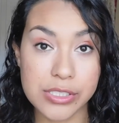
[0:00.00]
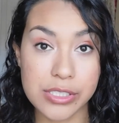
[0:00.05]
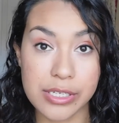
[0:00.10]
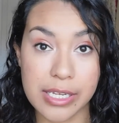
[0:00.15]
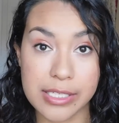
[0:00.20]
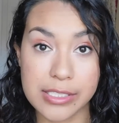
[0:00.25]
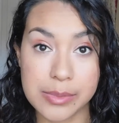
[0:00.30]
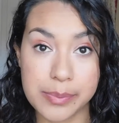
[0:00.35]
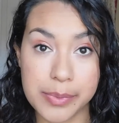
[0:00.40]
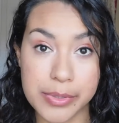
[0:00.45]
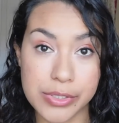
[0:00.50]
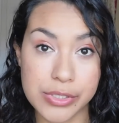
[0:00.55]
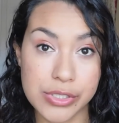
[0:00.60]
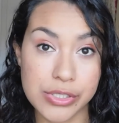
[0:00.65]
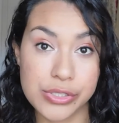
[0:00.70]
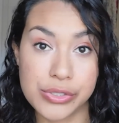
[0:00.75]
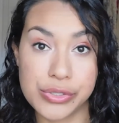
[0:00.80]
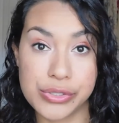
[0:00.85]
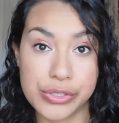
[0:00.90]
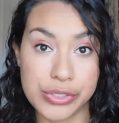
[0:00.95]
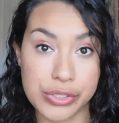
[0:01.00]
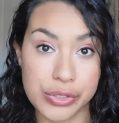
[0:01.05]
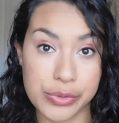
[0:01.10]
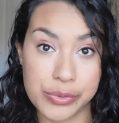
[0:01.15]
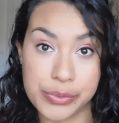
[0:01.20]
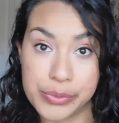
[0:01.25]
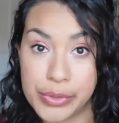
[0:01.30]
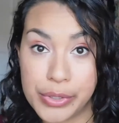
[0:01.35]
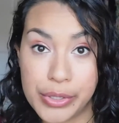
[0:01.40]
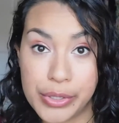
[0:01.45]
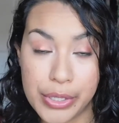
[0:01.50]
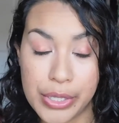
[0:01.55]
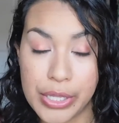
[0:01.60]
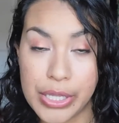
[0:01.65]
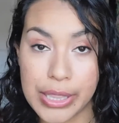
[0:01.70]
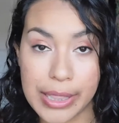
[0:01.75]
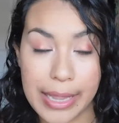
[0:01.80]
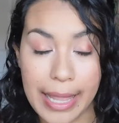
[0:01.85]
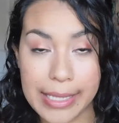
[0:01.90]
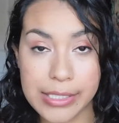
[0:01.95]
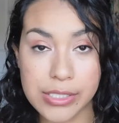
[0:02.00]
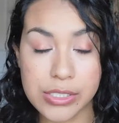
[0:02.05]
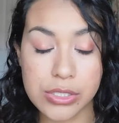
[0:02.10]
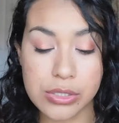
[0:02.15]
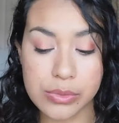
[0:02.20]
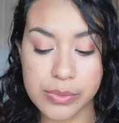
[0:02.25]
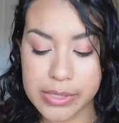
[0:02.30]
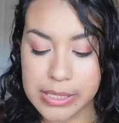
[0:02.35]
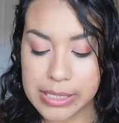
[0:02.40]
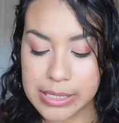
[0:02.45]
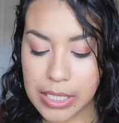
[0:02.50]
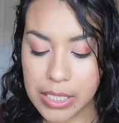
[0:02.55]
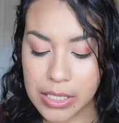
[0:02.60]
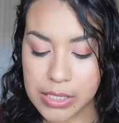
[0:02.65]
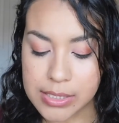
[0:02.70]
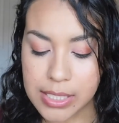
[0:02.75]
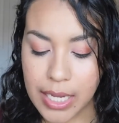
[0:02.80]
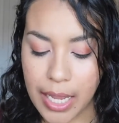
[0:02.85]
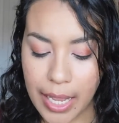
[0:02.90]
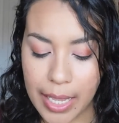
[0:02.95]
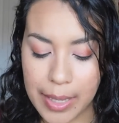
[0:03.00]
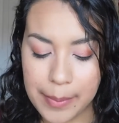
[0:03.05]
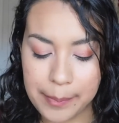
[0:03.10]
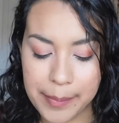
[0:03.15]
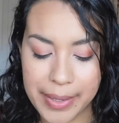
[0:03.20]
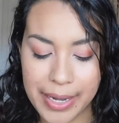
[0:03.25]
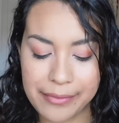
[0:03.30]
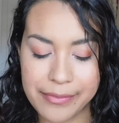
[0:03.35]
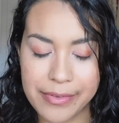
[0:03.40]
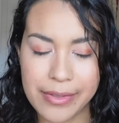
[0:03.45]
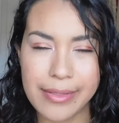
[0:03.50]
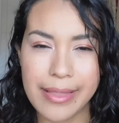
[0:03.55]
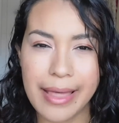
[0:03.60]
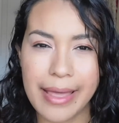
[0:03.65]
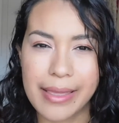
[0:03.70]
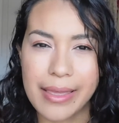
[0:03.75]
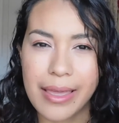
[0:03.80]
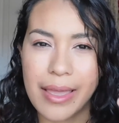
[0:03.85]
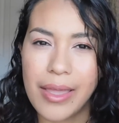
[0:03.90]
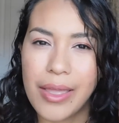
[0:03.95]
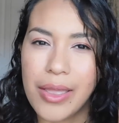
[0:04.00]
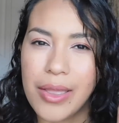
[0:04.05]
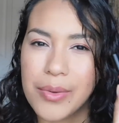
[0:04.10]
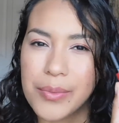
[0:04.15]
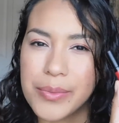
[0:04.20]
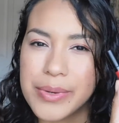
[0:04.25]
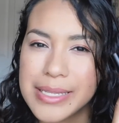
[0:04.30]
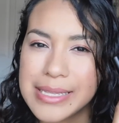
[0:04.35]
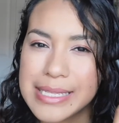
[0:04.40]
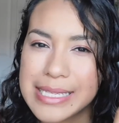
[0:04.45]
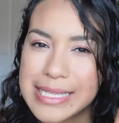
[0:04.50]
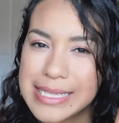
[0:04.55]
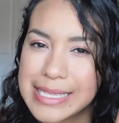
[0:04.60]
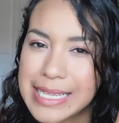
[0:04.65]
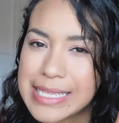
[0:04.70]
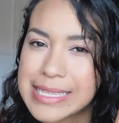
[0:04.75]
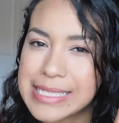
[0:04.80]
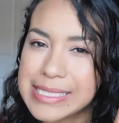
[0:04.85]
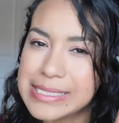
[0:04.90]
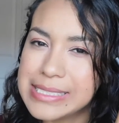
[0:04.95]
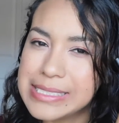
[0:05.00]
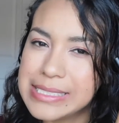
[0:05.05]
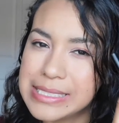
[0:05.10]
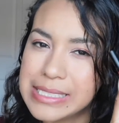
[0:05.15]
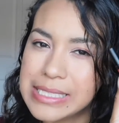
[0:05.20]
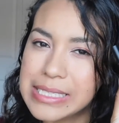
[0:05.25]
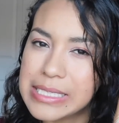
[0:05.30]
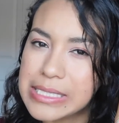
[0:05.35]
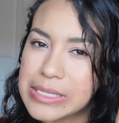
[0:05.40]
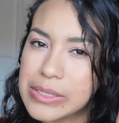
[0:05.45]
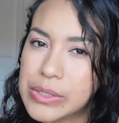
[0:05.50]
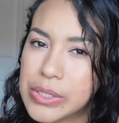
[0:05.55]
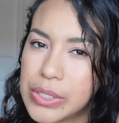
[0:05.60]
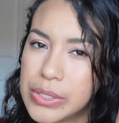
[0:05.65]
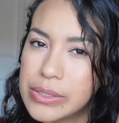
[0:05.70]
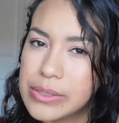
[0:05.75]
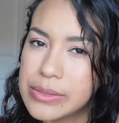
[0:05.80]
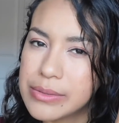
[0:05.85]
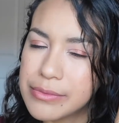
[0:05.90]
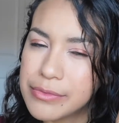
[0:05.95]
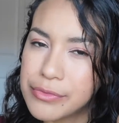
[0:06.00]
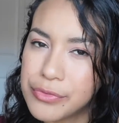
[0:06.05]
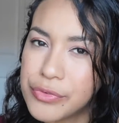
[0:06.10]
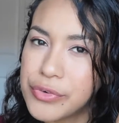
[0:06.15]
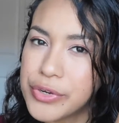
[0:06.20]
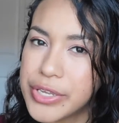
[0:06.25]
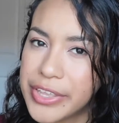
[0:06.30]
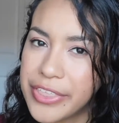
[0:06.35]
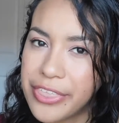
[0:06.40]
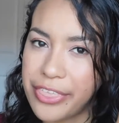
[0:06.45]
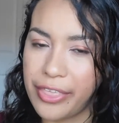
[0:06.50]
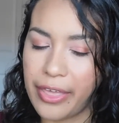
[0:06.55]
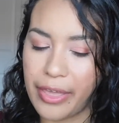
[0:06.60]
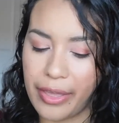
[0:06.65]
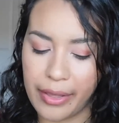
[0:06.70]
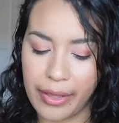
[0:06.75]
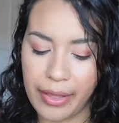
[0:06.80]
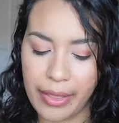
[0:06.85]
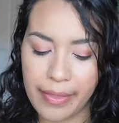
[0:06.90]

They're not supposed to, you know, last you a really long time, but I feel like really like this is a little free thing.